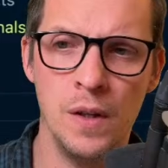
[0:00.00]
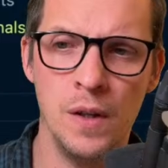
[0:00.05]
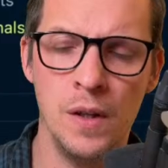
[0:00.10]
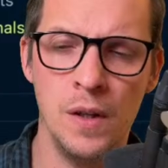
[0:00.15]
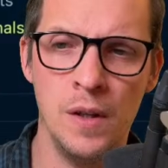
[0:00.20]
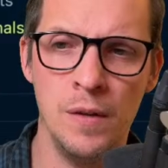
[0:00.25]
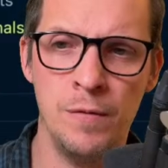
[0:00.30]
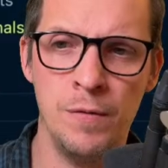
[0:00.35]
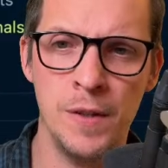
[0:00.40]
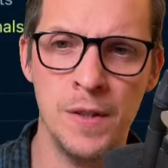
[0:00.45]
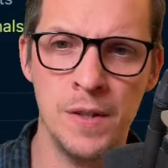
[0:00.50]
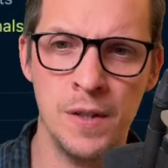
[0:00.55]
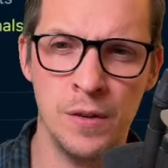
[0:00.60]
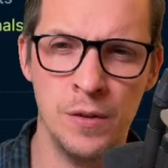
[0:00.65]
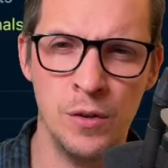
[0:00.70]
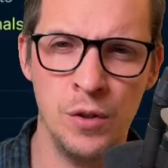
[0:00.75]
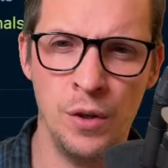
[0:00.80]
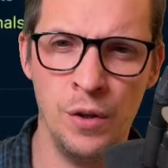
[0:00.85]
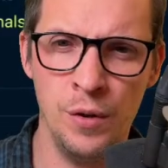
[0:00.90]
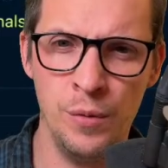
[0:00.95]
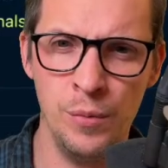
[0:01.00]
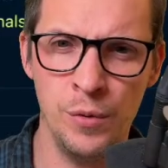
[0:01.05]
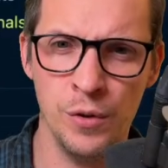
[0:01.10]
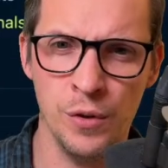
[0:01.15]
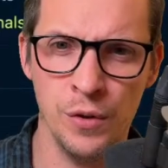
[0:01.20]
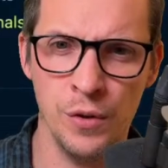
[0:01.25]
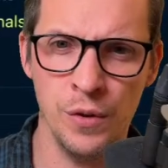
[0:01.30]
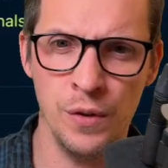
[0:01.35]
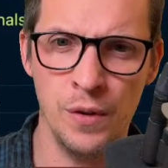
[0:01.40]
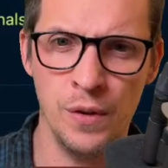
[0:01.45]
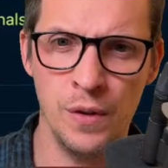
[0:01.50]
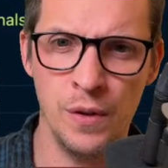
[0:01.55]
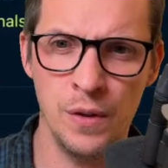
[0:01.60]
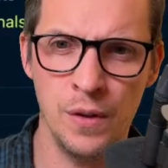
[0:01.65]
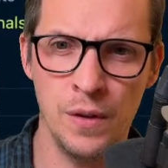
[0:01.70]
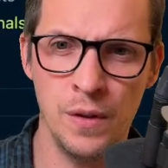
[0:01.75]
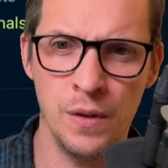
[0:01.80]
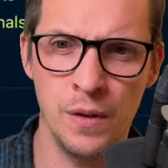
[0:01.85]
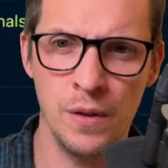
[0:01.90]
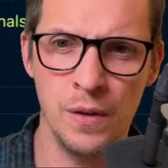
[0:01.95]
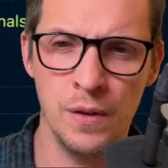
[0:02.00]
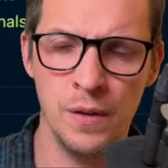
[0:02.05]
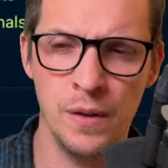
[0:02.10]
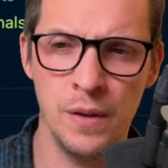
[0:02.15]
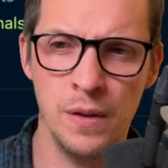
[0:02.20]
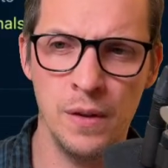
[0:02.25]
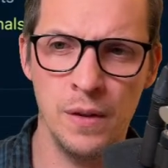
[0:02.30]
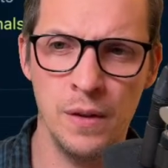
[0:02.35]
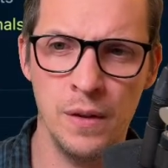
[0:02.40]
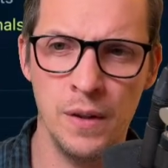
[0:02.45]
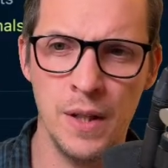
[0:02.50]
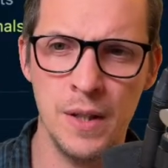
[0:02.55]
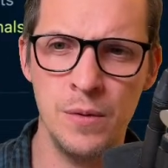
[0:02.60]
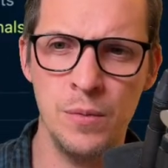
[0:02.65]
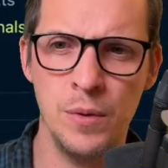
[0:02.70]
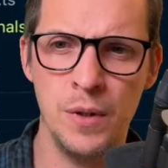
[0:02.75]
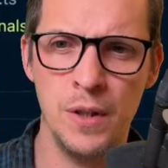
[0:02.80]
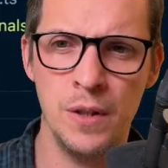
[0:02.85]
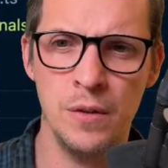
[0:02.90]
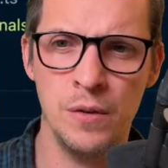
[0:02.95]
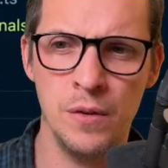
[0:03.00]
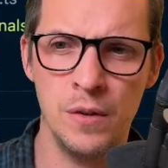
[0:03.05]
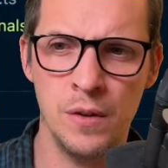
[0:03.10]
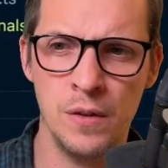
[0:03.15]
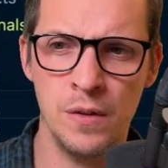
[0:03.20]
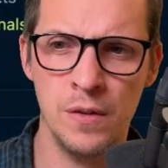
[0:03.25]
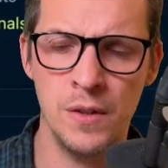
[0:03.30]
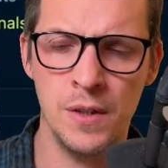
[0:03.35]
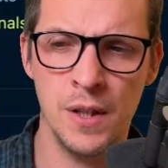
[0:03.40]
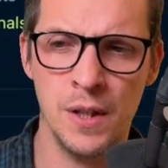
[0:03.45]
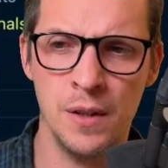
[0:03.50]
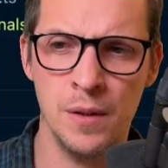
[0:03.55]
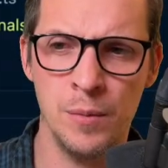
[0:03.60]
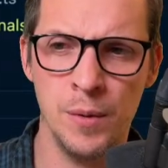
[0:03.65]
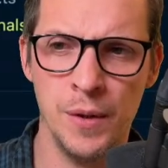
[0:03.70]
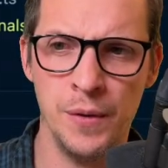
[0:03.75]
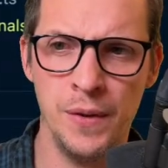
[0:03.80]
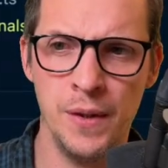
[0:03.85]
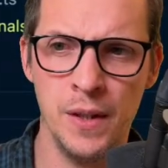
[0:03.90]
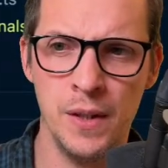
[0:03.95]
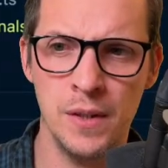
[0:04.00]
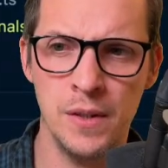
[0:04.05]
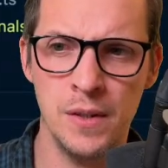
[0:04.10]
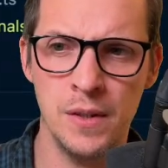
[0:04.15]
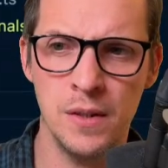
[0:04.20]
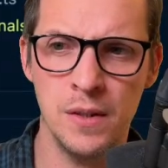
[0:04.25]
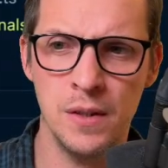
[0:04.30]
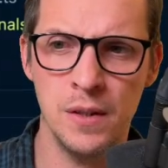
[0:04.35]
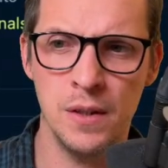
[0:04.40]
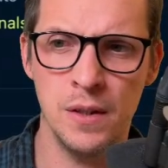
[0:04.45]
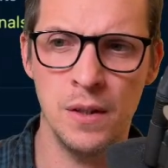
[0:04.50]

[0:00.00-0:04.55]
it's a terminal? That's what I don't understand about this.